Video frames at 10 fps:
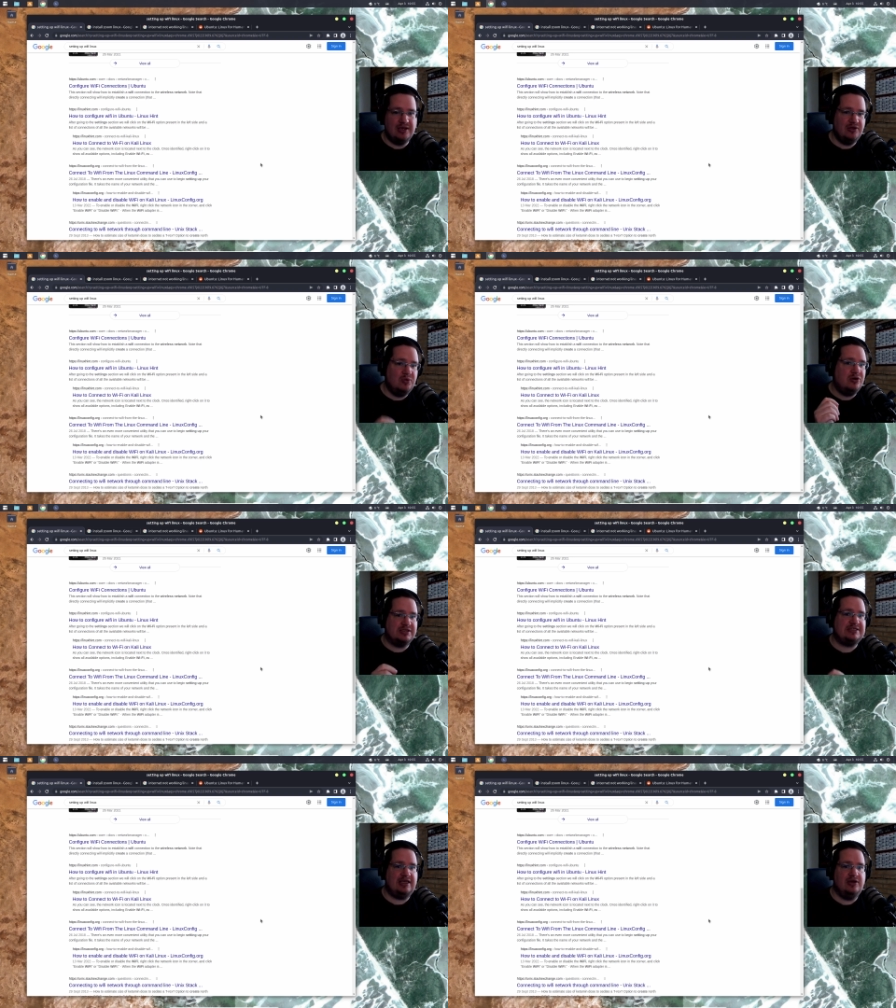You are not
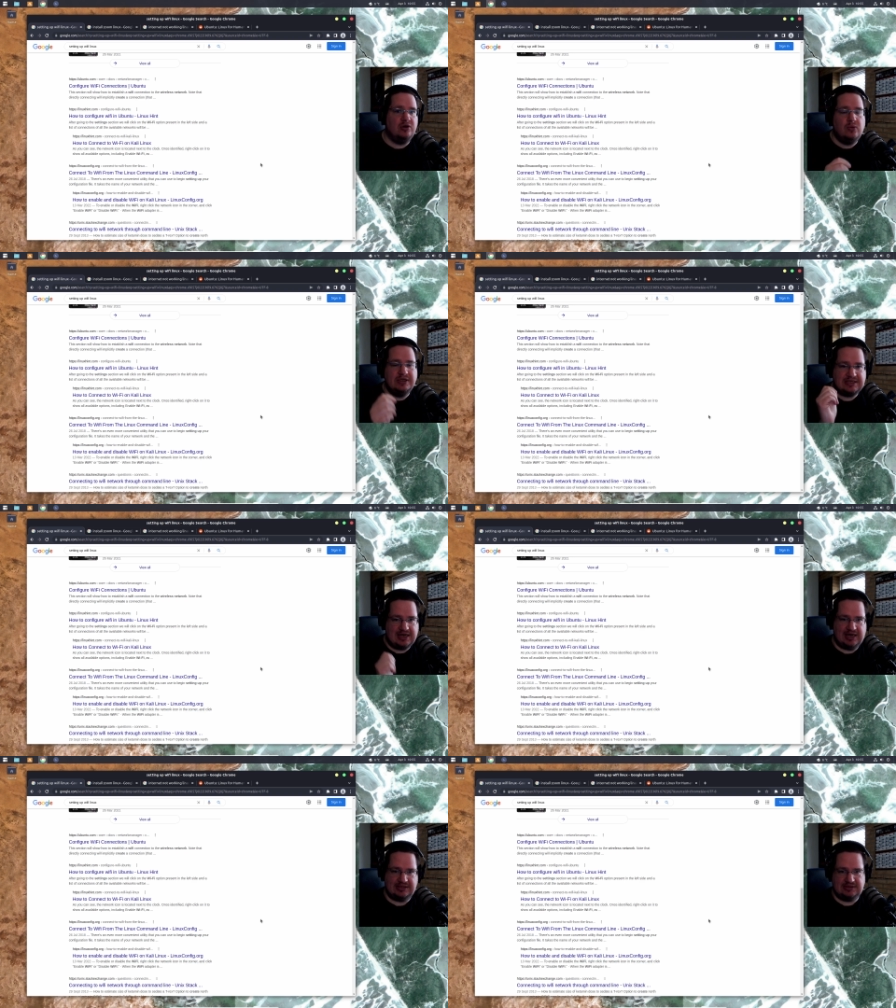saying oh, it's
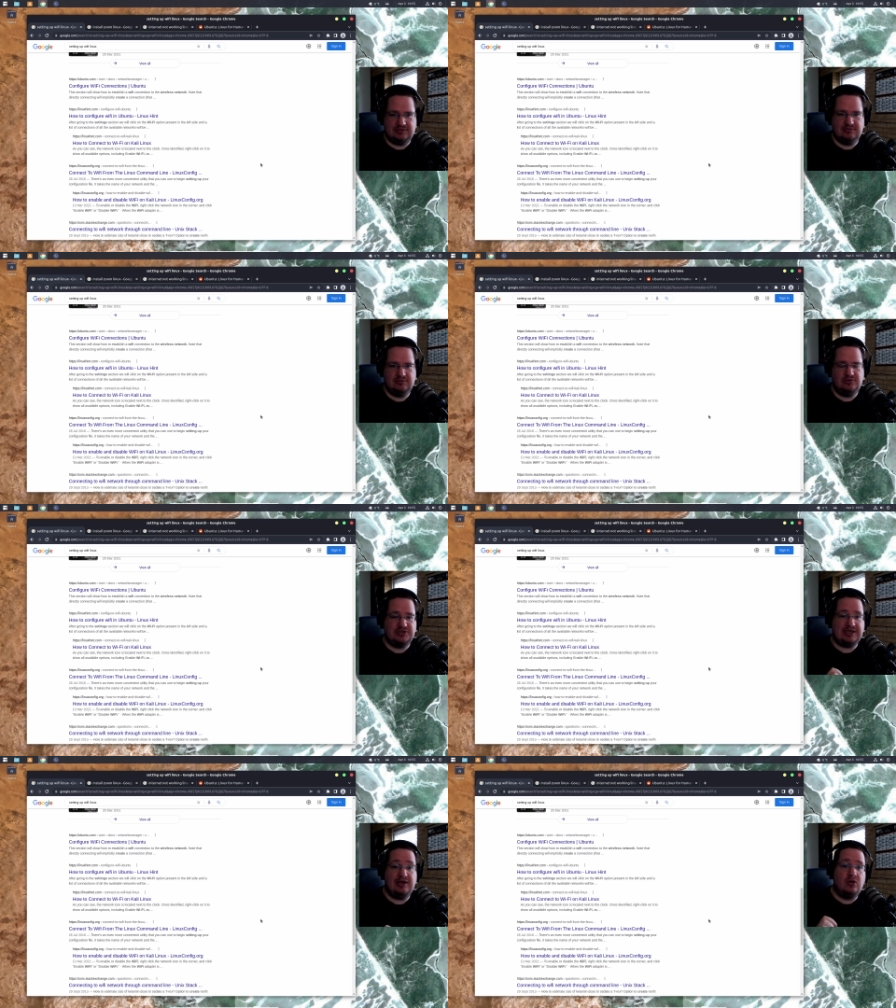Arch you
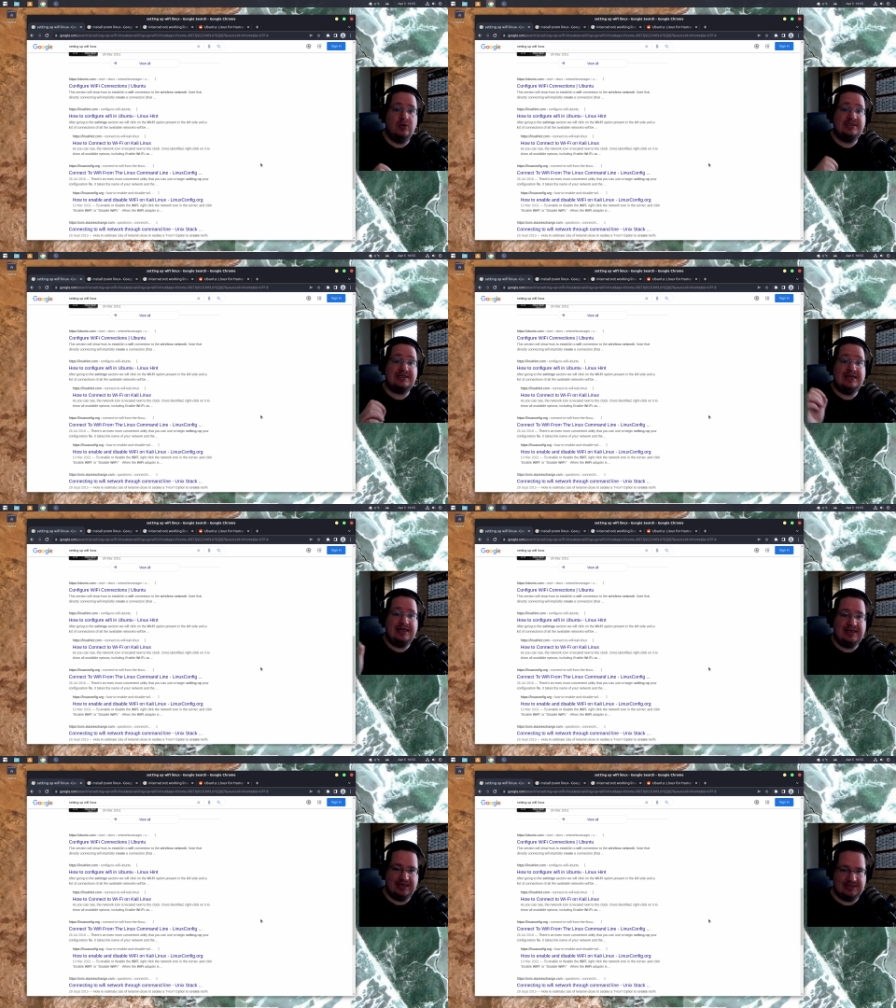say, oh, it's
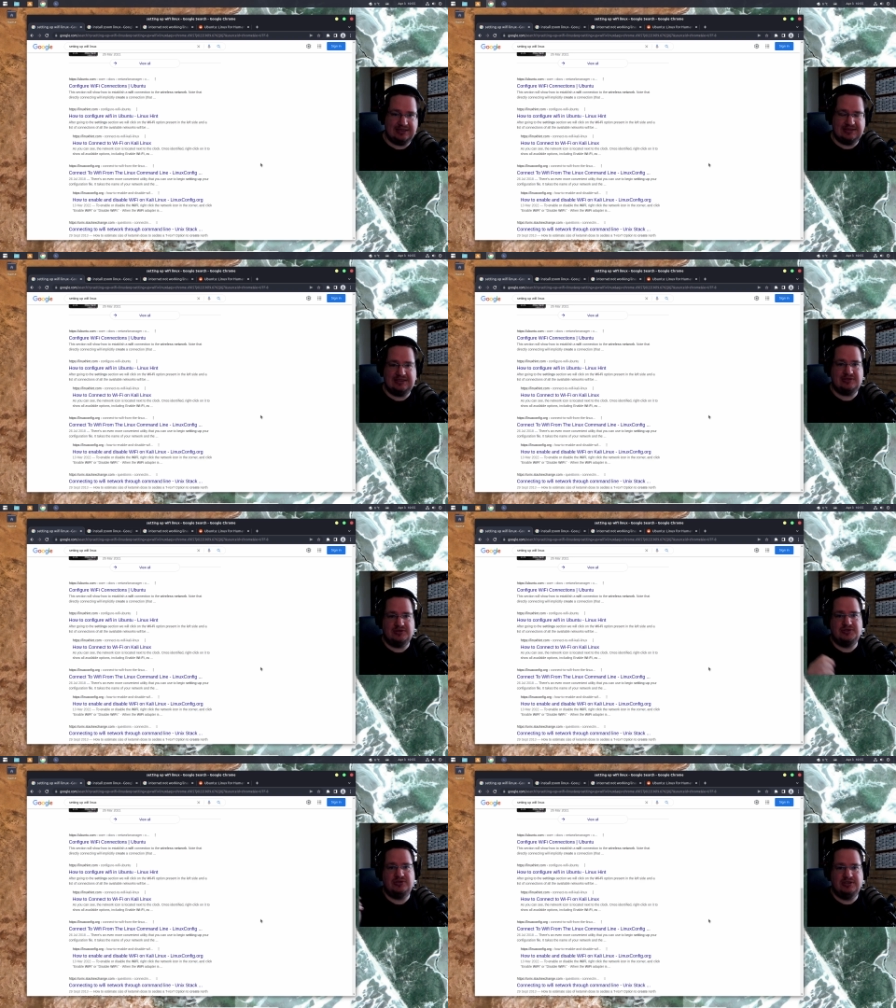Linux, it's this
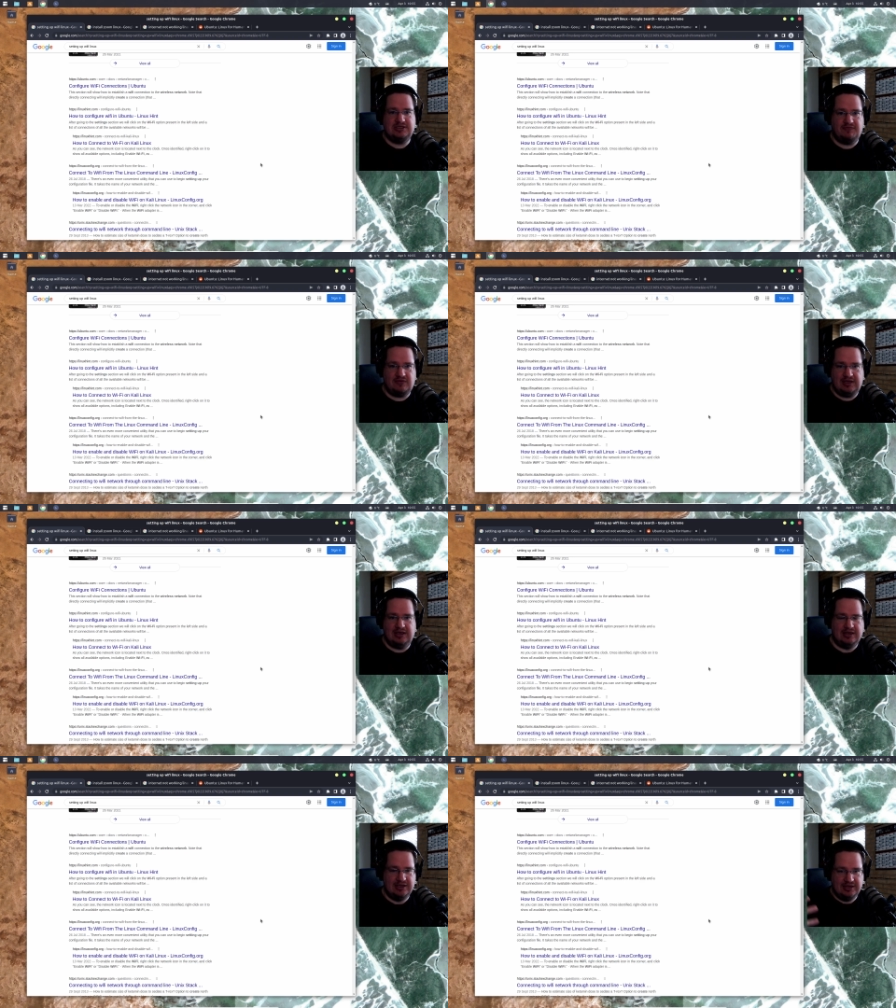alternative
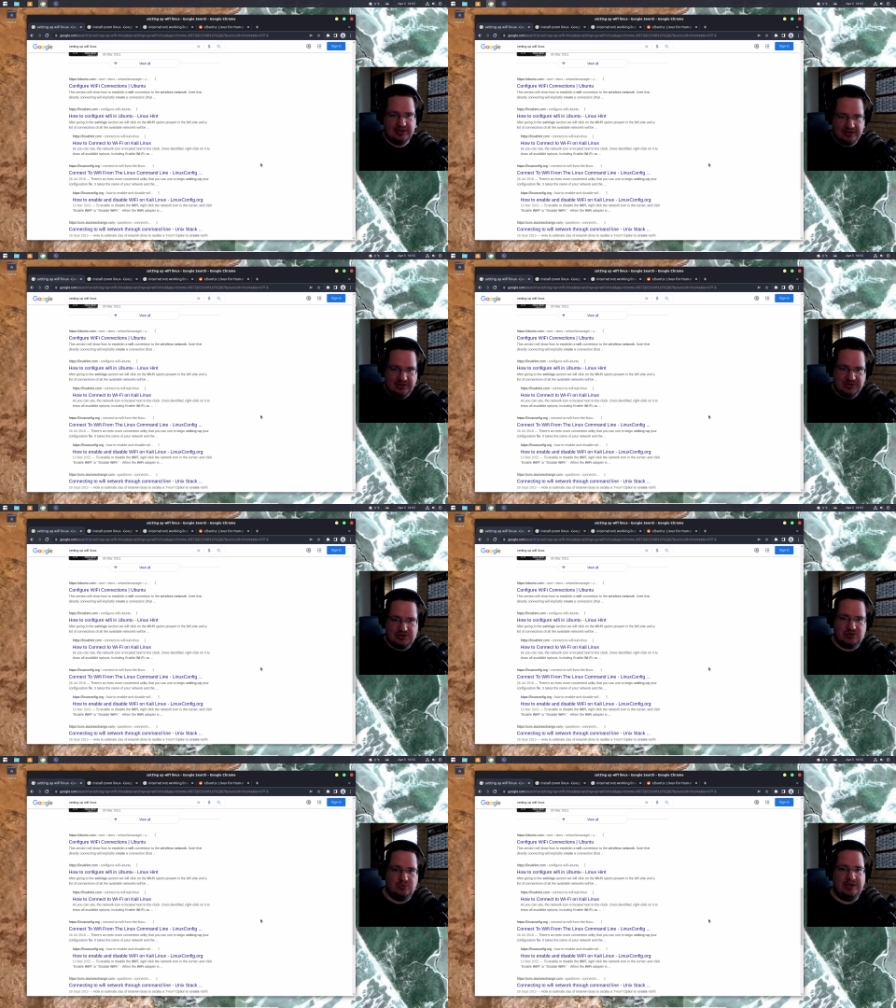thing
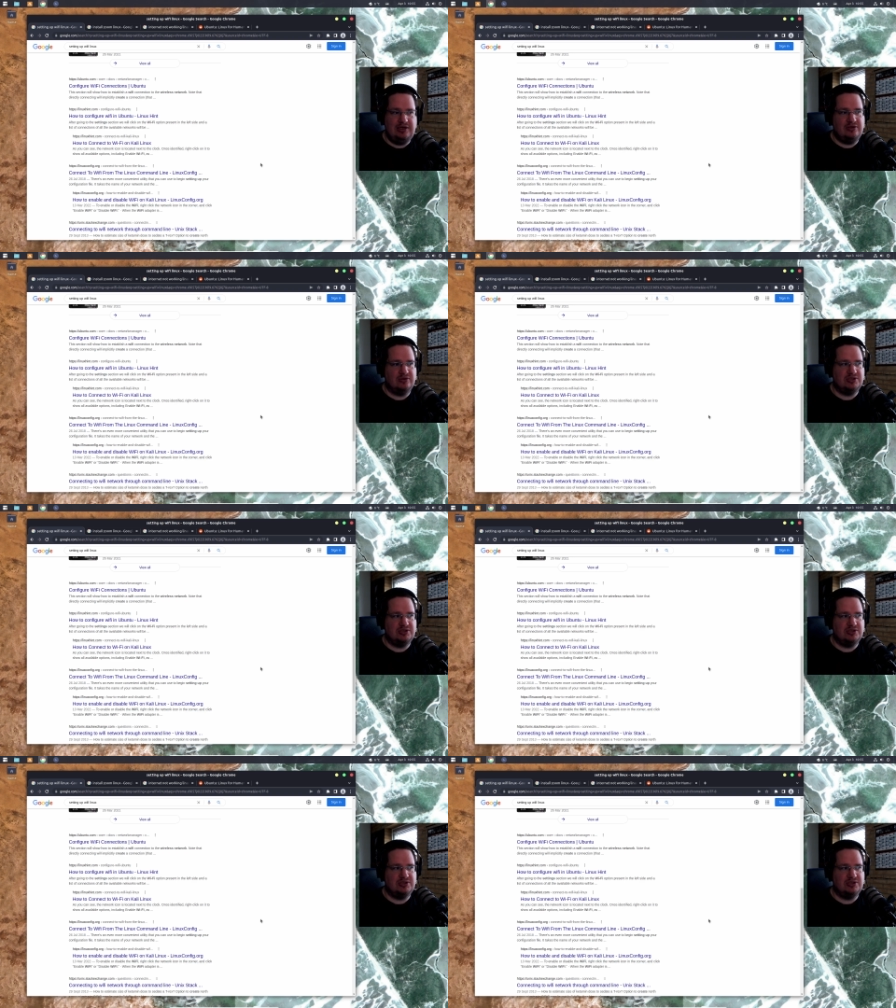to Windows.